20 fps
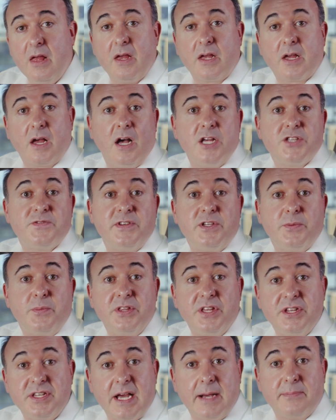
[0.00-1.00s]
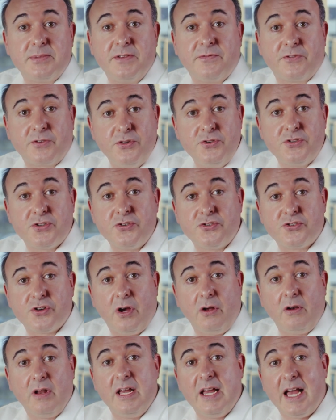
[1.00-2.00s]
Cars fitted with adaptive cruise
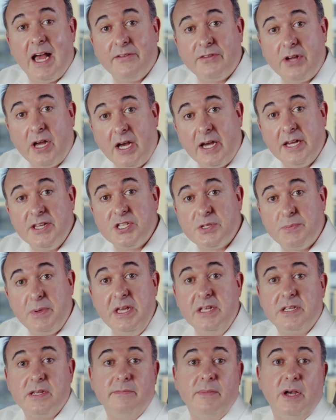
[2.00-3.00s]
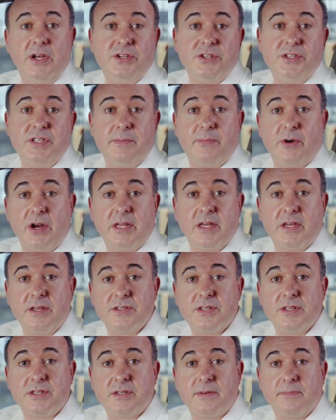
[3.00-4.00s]
control have a high-speed emergency braking
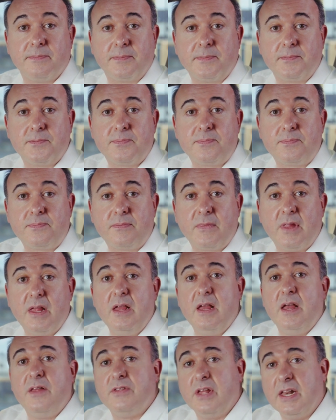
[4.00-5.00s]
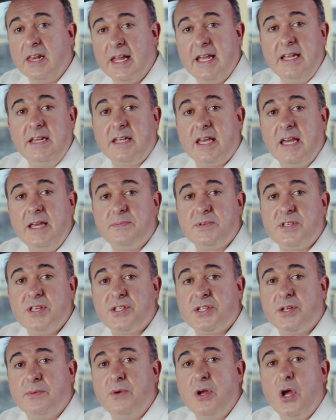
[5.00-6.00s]
system. The lane keep
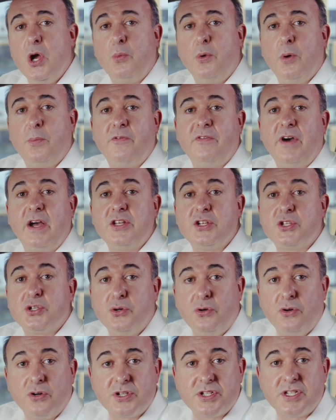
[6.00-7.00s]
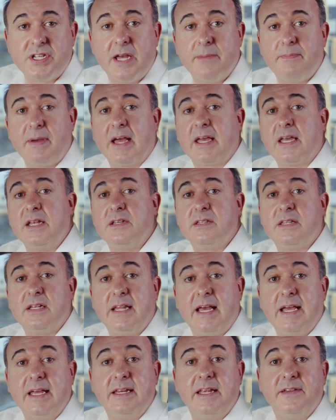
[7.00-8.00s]
system will provide a torque steer back into the
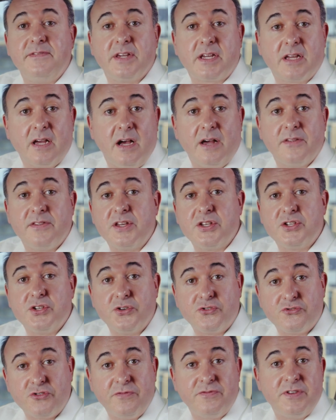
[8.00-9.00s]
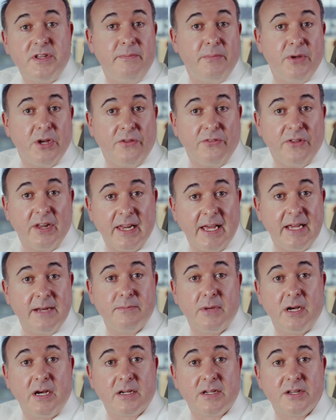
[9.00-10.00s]
lane if the car thinks you're drifting beyond the lane
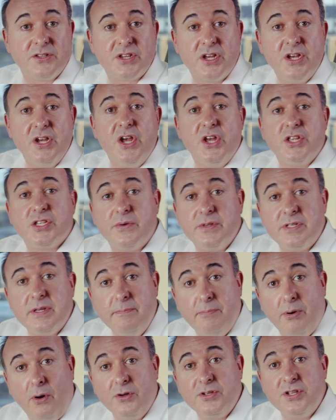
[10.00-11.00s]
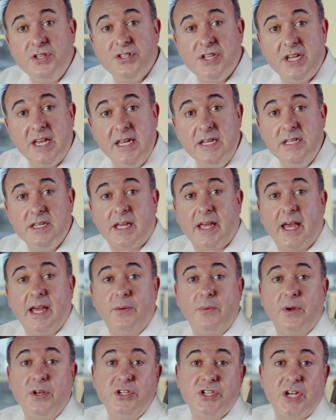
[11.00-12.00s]
markers, so it's important to
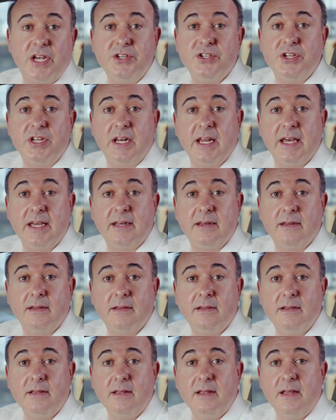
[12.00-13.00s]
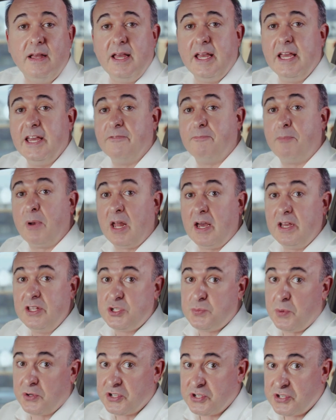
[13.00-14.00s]
indicate when changing lane. If
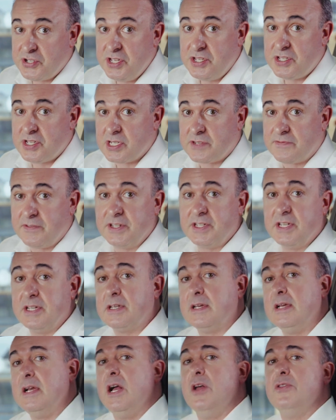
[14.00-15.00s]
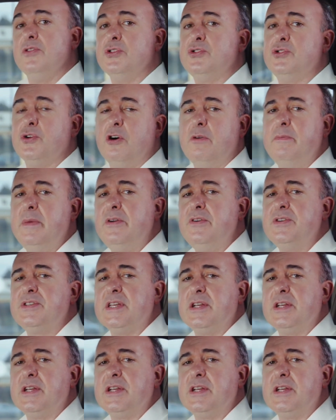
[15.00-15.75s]
blind spot assist is fitted, the door mirrors